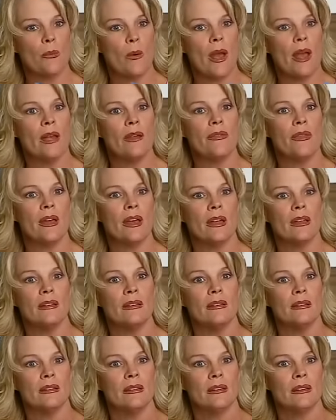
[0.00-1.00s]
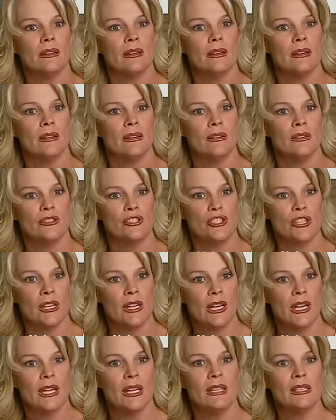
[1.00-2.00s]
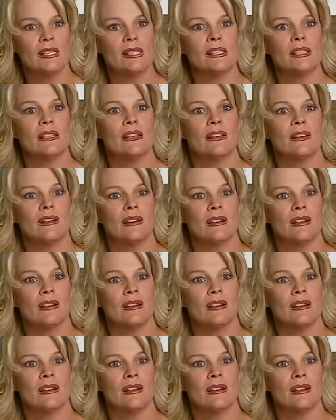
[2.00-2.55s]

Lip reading: the way that she eats.